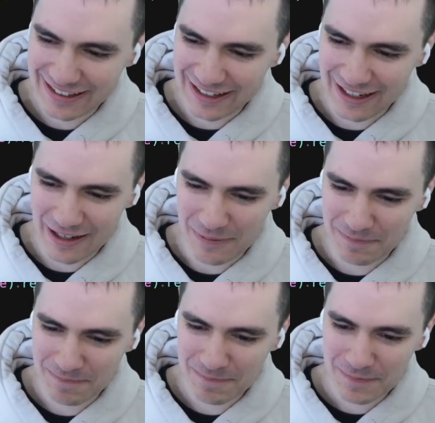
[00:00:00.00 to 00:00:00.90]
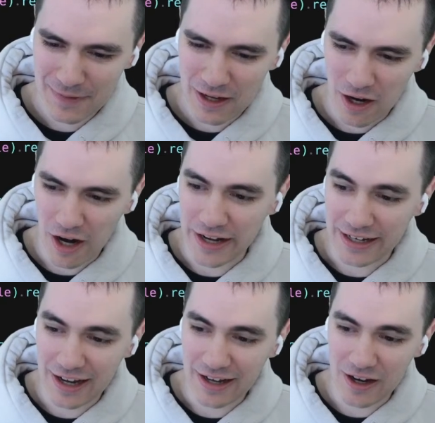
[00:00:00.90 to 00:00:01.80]
All right,
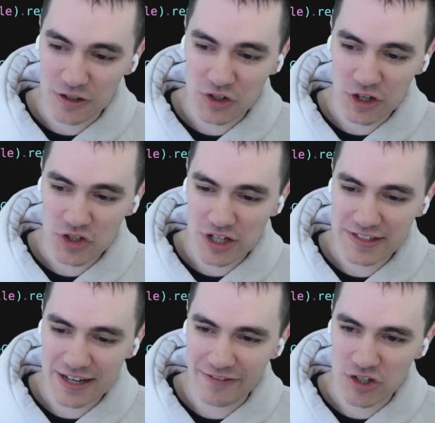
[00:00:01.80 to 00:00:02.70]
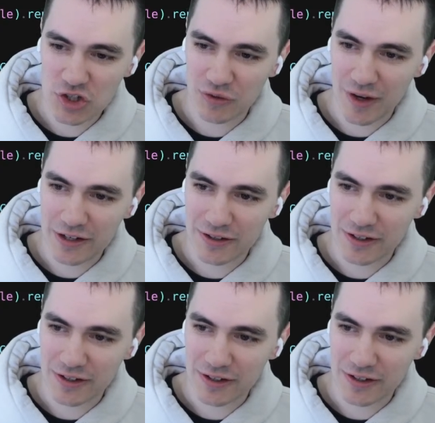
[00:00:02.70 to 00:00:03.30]
our circuit JSON eventually rendered.